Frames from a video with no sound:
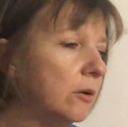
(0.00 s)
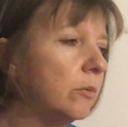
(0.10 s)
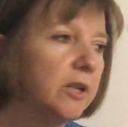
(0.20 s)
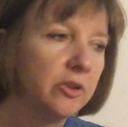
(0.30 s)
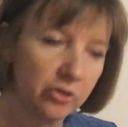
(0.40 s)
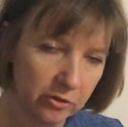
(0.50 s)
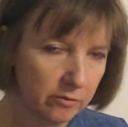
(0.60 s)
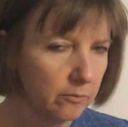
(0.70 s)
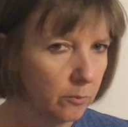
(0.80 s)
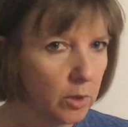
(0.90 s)
which
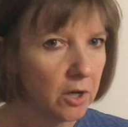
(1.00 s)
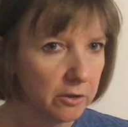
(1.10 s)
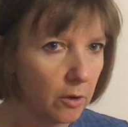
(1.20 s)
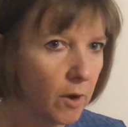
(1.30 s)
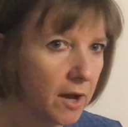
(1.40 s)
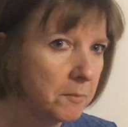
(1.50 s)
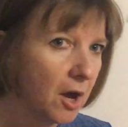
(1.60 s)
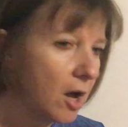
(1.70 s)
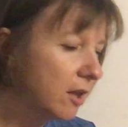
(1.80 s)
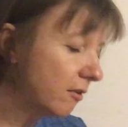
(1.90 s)
we all know I'm
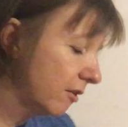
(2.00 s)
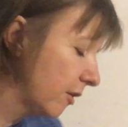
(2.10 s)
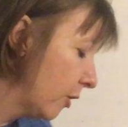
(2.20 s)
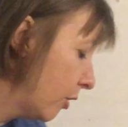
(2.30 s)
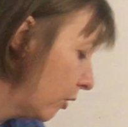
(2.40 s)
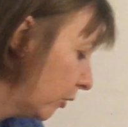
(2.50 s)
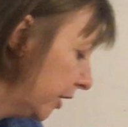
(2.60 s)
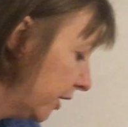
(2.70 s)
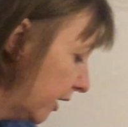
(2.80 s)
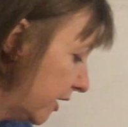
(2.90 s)
not, so,
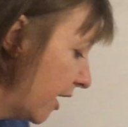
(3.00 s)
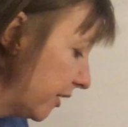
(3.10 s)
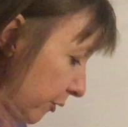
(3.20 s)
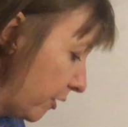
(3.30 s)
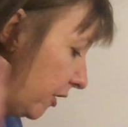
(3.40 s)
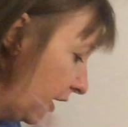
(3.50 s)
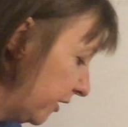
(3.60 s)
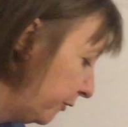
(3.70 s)
and neither are a lot